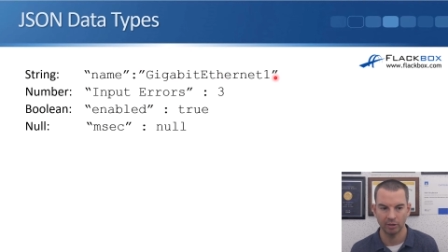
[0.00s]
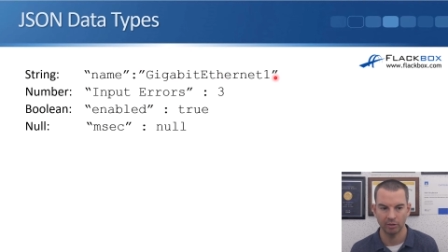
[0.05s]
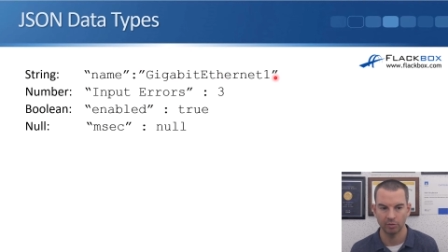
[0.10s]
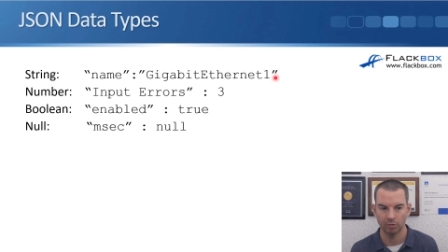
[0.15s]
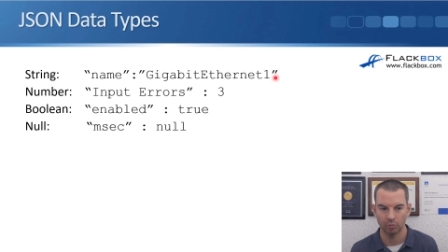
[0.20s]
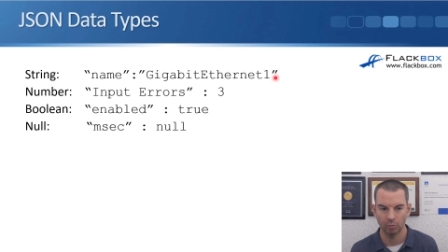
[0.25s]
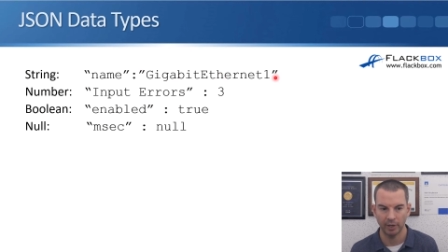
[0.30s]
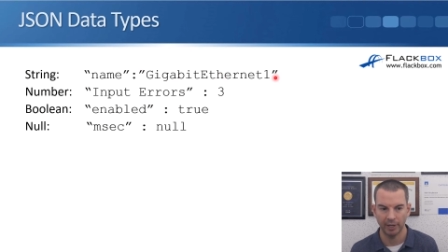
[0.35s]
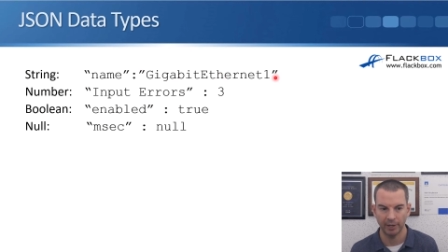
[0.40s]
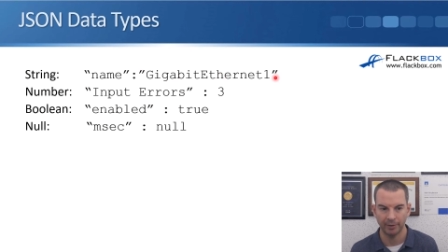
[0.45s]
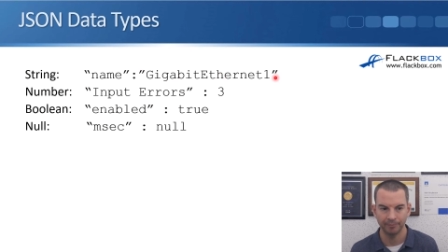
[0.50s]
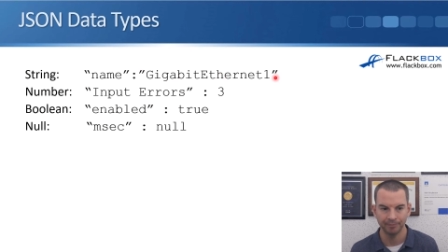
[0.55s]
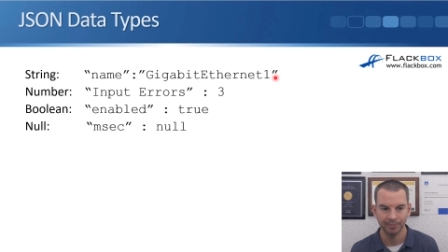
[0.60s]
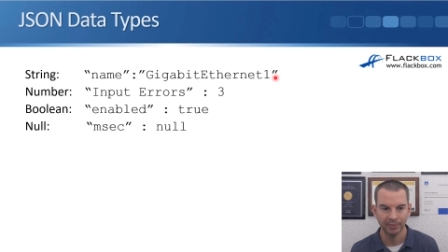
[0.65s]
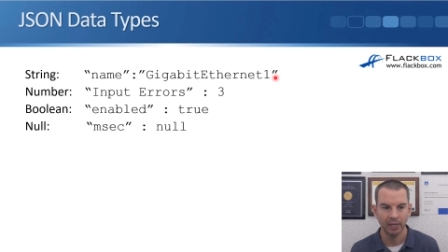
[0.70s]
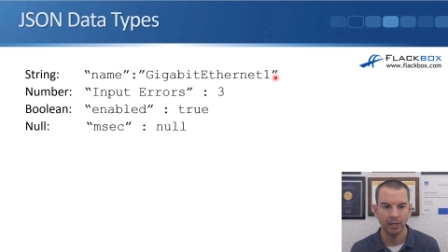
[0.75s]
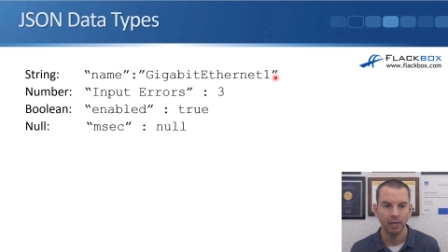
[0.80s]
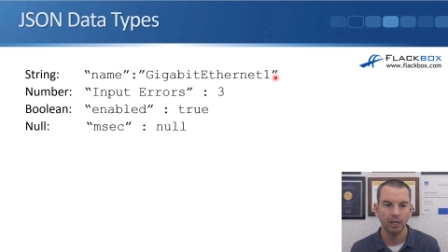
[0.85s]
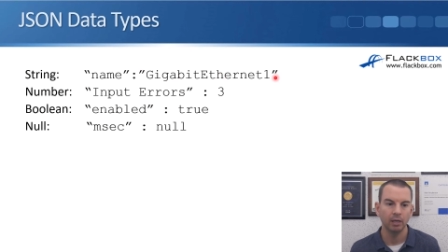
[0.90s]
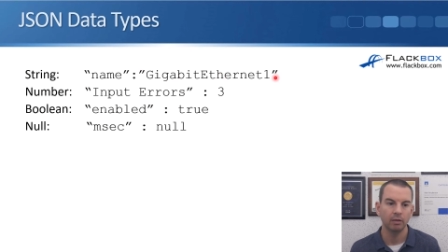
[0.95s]
as well.
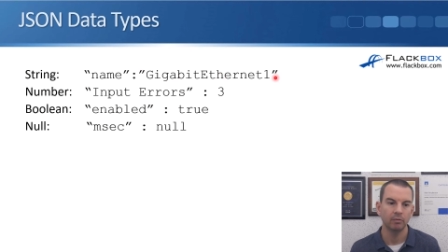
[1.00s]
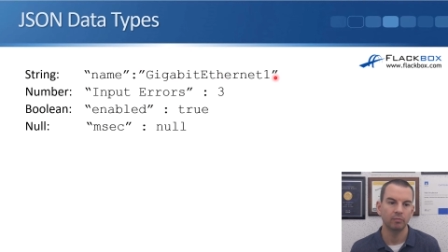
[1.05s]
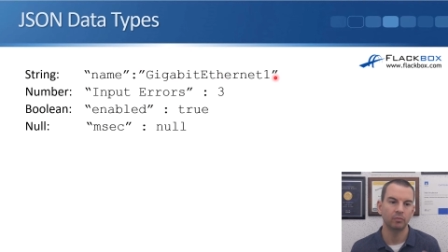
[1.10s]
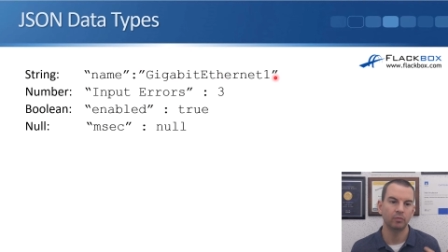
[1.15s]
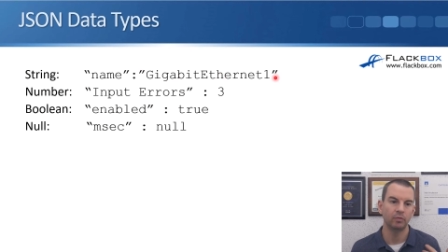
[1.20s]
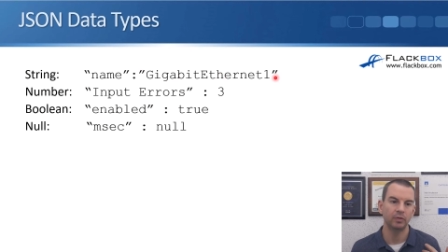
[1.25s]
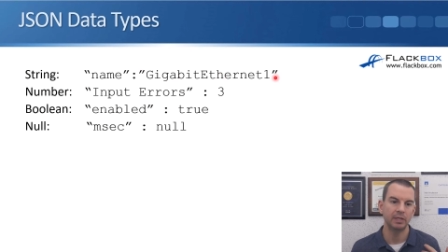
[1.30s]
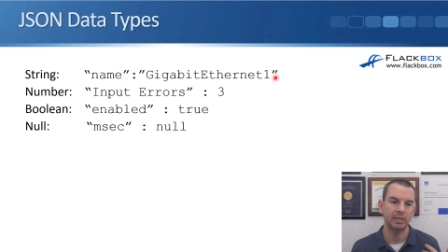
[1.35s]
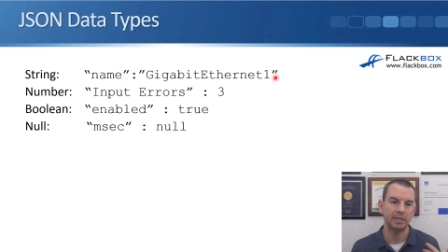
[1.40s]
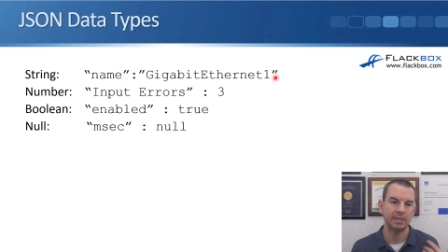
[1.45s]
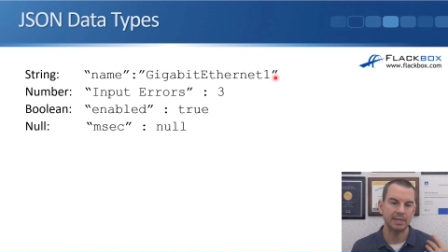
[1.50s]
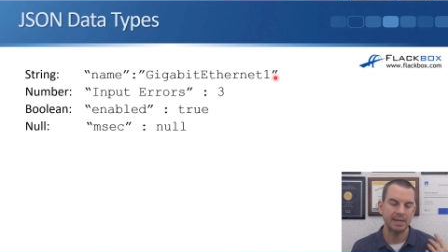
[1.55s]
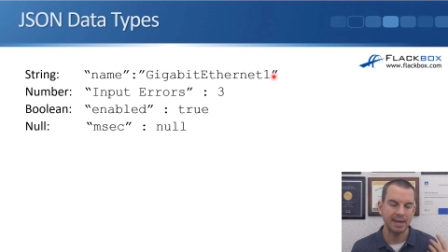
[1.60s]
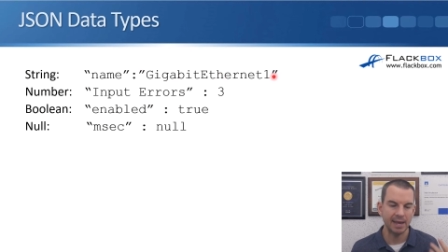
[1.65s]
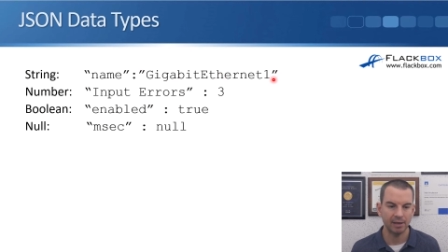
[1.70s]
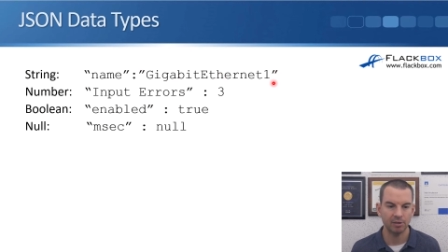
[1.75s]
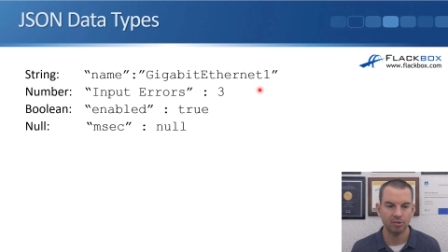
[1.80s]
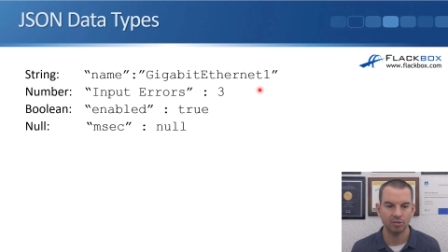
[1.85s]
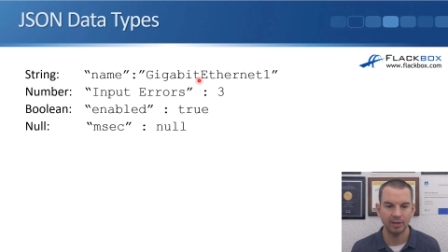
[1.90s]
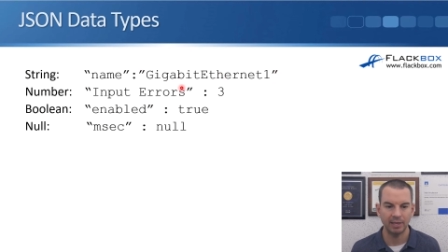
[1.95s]
The
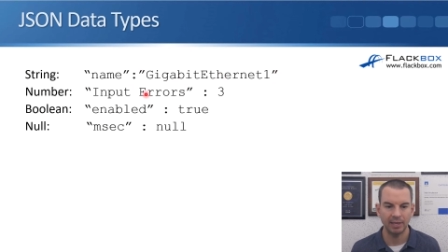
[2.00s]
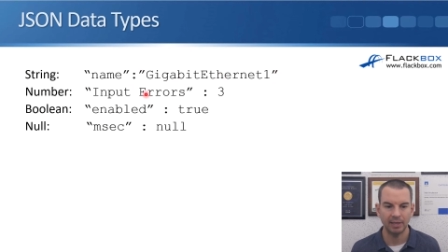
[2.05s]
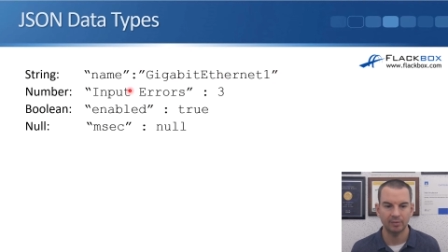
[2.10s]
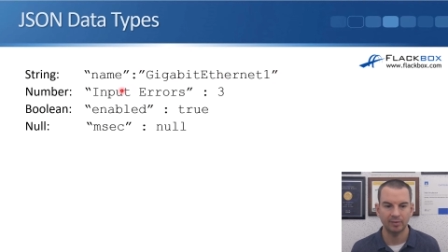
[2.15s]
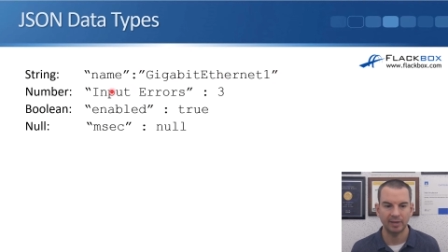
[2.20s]
next data